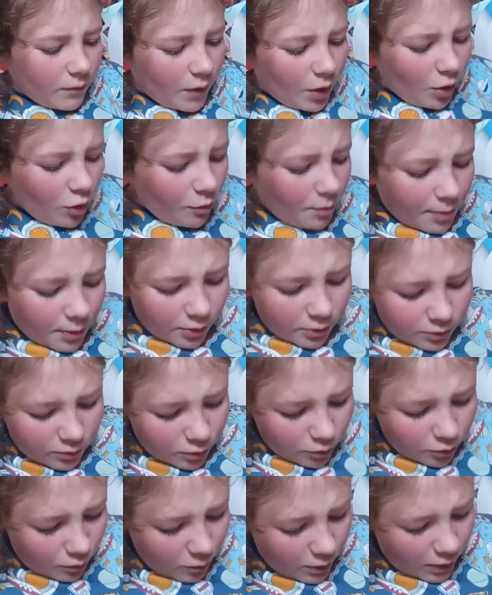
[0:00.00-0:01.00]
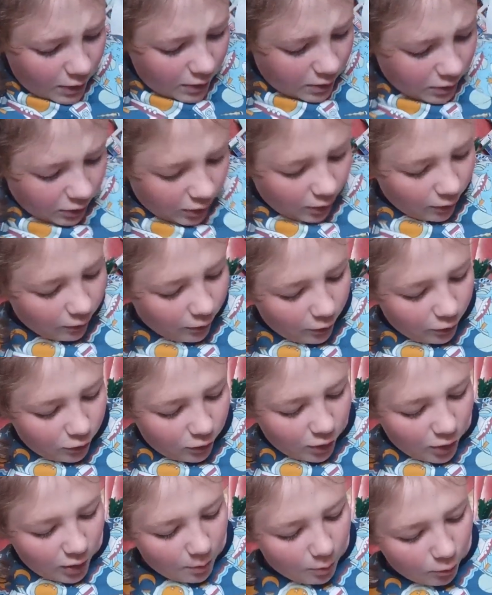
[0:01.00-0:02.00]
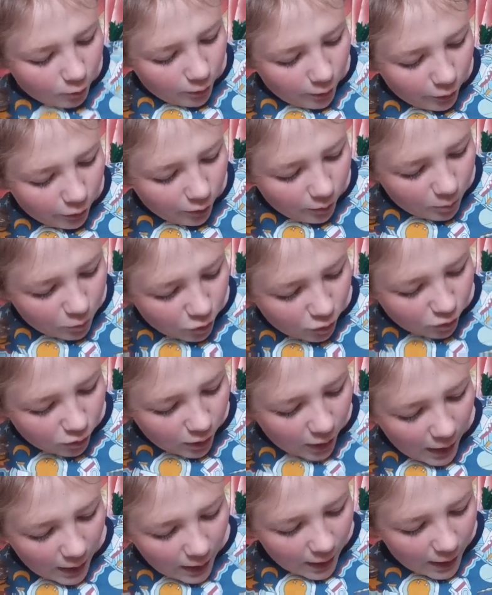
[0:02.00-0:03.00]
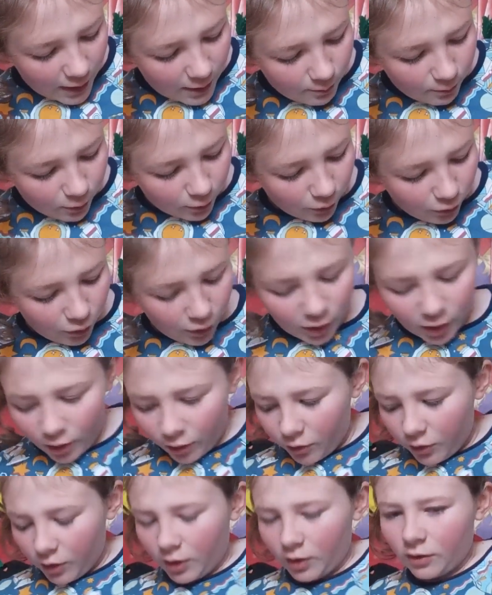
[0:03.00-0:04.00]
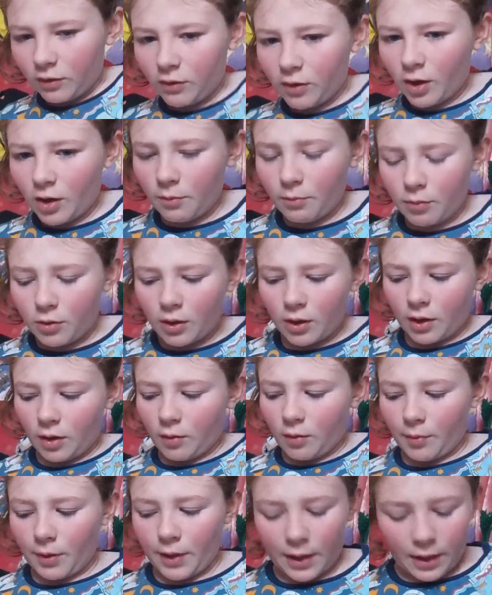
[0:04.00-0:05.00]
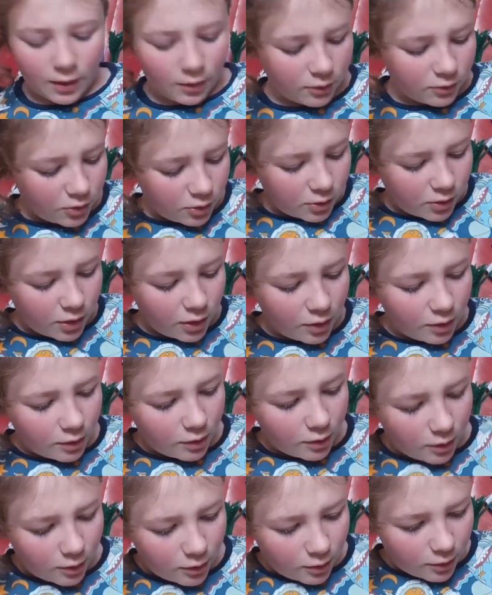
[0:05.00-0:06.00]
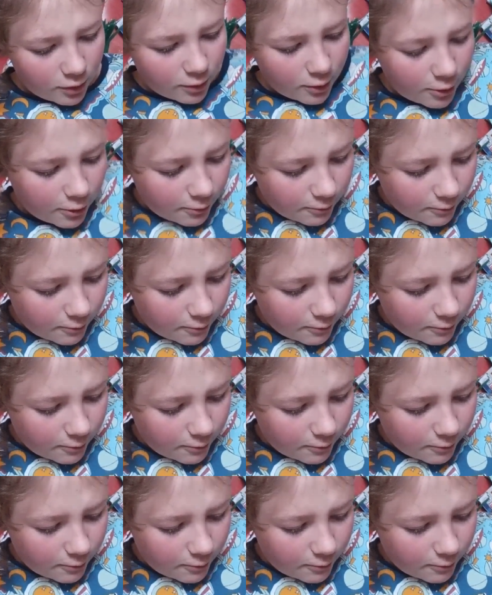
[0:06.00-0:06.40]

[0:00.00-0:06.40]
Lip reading: I hope I do need to cut this tape, or else I'm just aimlessly cutting tape. Get out of my hand.